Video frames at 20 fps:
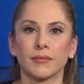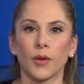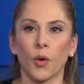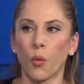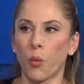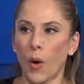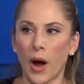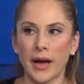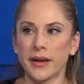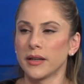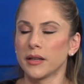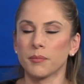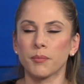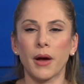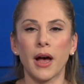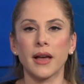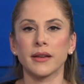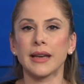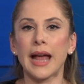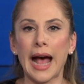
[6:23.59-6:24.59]
Why didn't
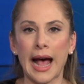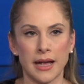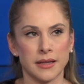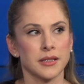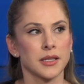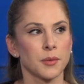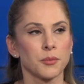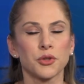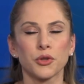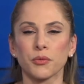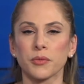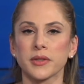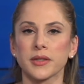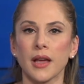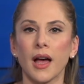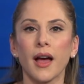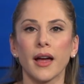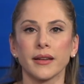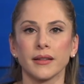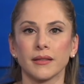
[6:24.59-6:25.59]
Biden ask him to
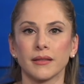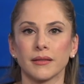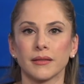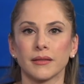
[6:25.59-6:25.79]
resign?